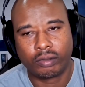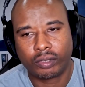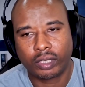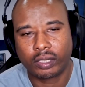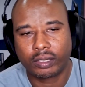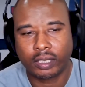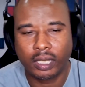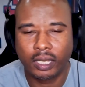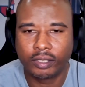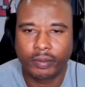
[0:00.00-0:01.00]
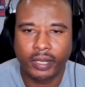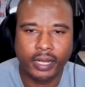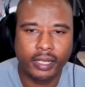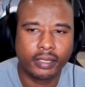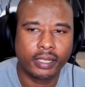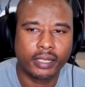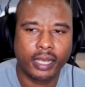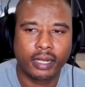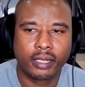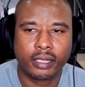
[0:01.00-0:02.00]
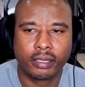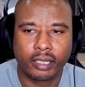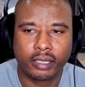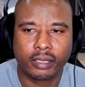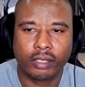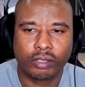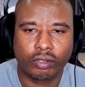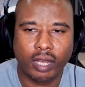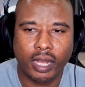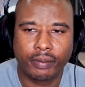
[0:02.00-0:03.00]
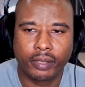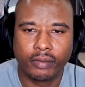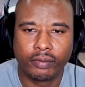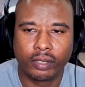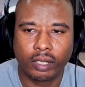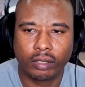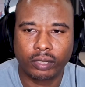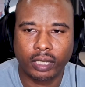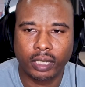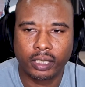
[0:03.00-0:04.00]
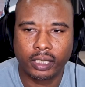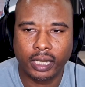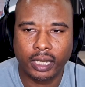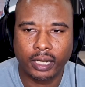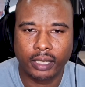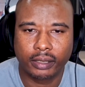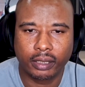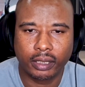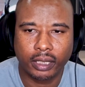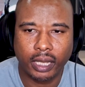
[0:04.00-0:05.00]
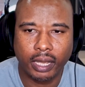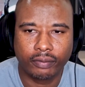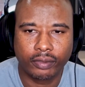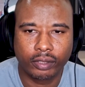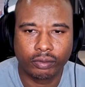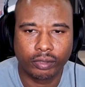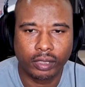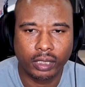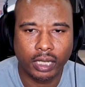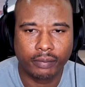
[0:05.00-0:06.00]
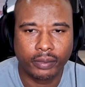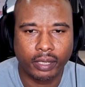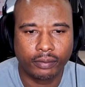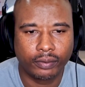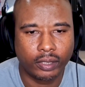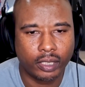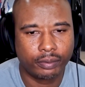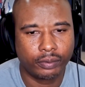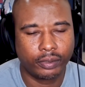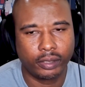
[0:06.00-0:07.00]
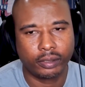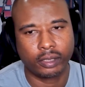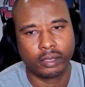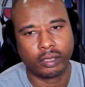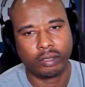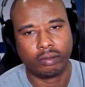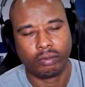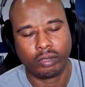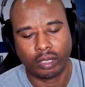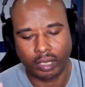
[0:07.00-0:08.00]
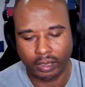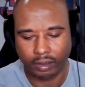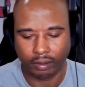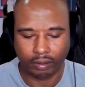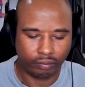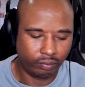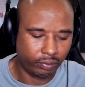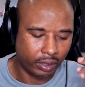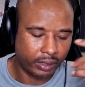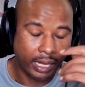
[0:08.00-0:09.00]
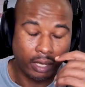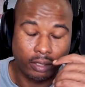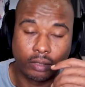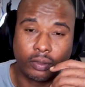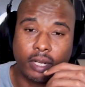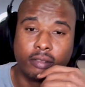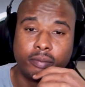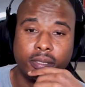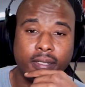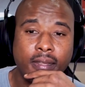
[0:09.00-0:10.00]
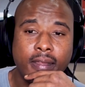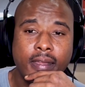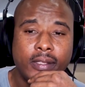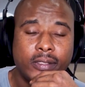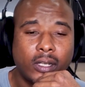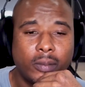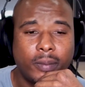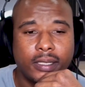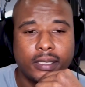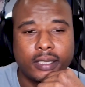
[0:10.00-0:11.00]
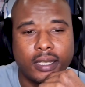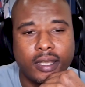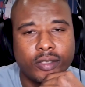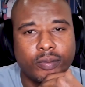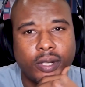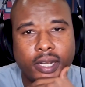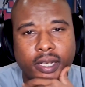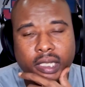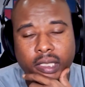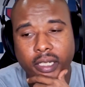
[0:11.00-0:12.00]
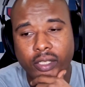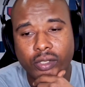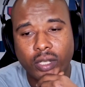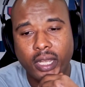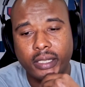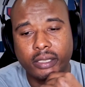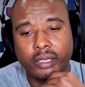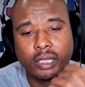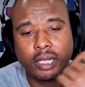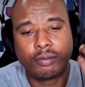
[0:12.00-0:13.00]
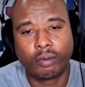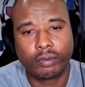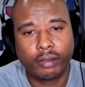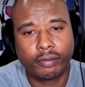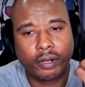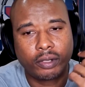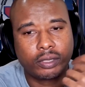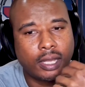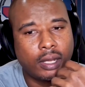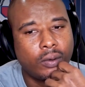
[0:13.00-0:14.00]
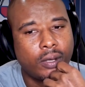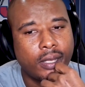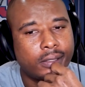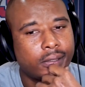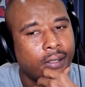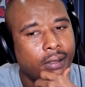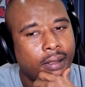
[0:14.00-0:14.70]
you see the Suns, man, they kind of didn't hit their stride. I mean, even though KD got like the little calf injury, he got to be out for a couple weeks, and that's a downer or whatever. But talk about the Suns, bro. They didn't hit their stride this year. They first out west.